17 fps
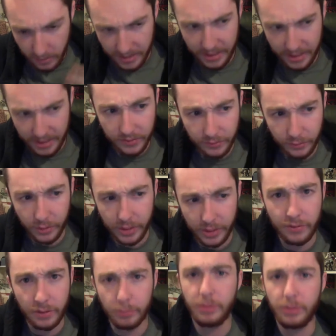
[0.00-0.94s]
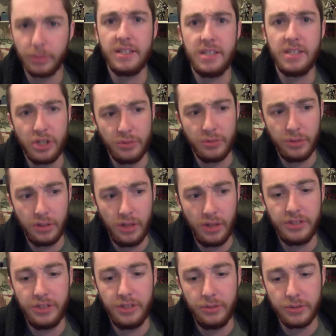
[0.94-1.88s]
It's free for PlayStation
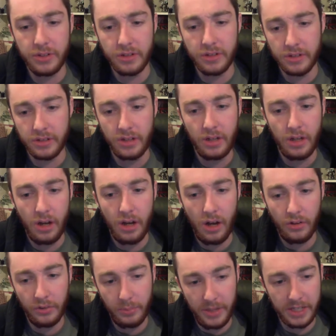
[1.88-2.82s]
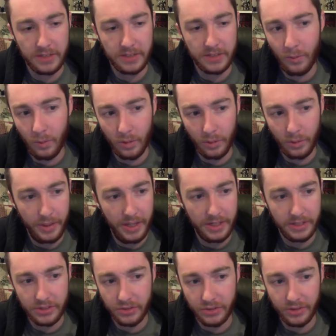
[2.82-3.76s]
Plus users on the PS4,
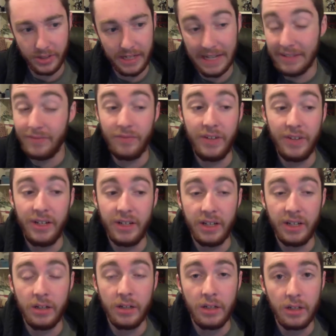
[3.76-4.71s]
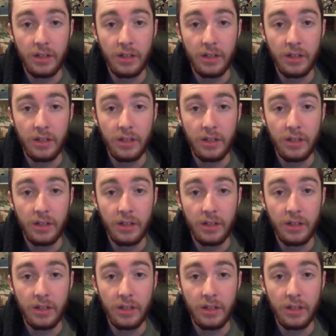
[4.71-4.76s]
PS3, and Vita.